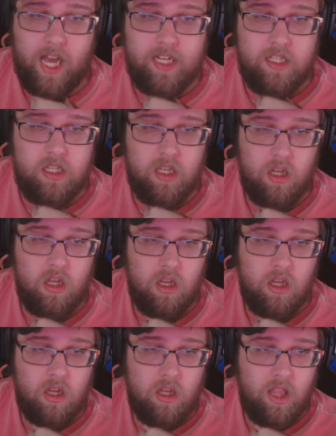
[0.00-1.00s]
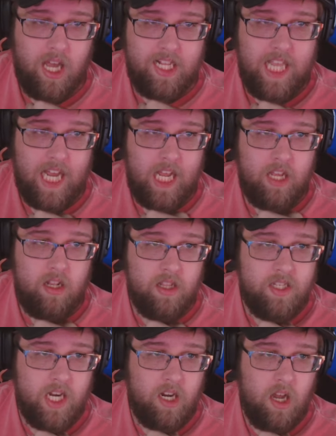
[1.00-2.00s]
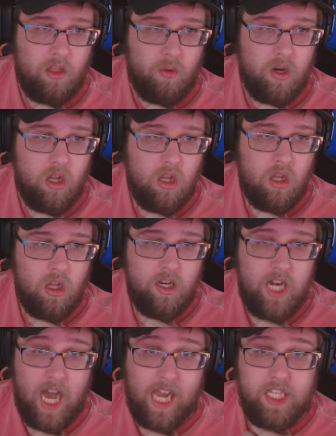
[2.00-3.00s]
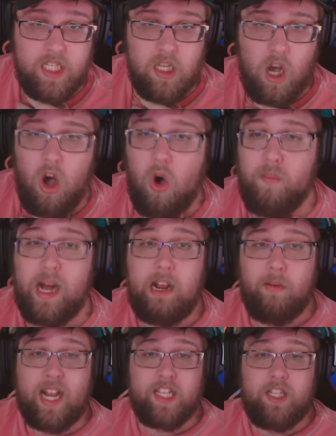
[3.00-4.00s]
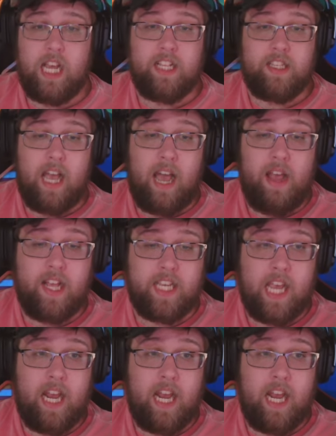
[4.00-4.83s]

X. Lock that in. Let's okay. do another one. Nice. Oh my, wait, it's it's it's a